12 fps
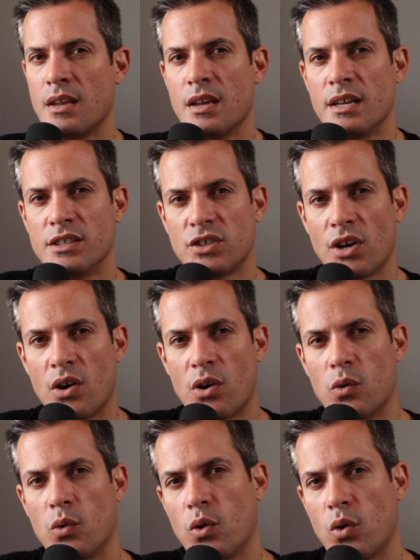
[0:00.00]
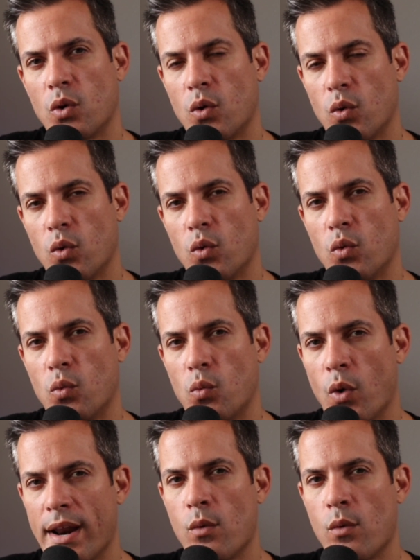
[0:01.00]
So
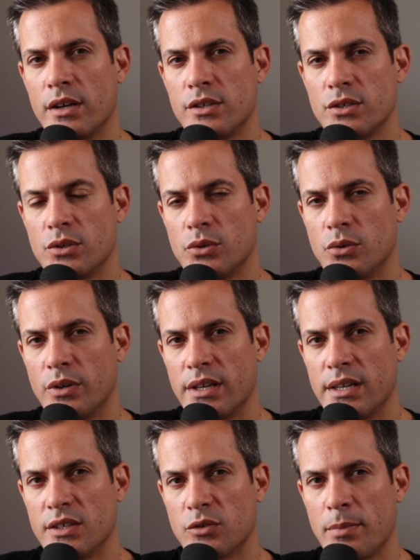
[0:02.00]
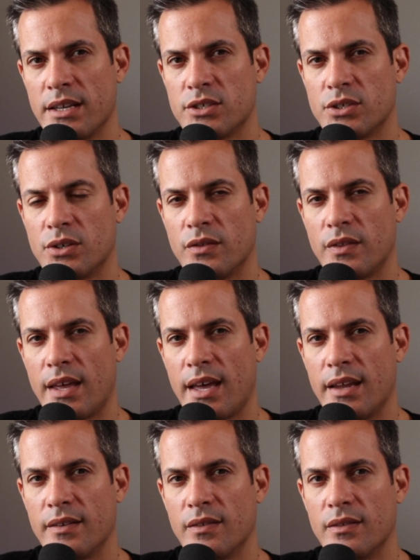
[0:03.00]
what I want to do is make sure
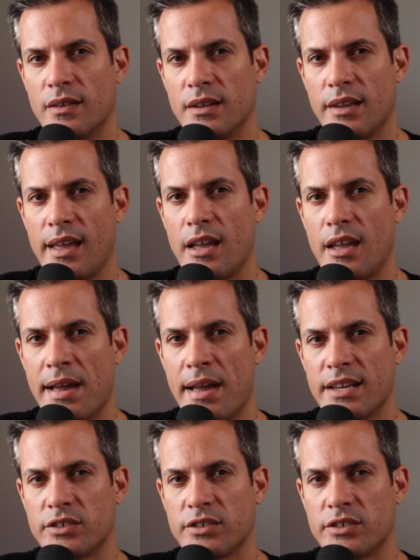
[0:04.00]
that the game has a